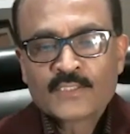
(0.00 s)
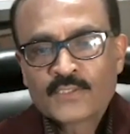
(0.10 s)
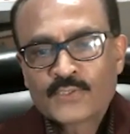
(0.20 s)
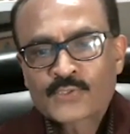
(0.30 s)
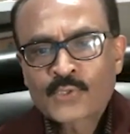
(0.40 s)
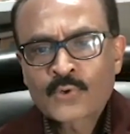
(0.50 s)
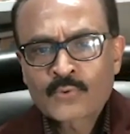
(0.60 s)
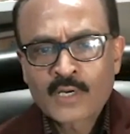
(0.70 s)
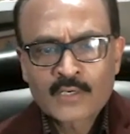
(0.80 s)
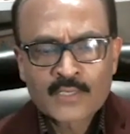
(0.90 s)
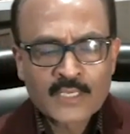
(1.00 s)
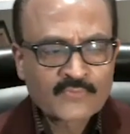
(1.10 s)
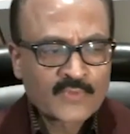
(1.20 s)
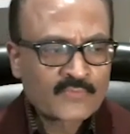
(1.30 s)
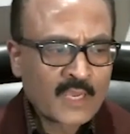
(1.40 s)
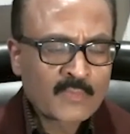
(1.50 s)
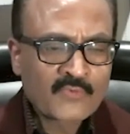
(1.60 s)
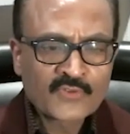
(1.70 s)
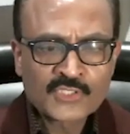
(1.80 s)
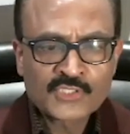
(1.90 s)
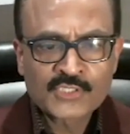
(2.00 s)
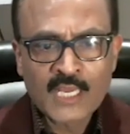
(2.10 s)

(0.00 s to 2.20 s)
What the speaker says: So, if I'm a physician,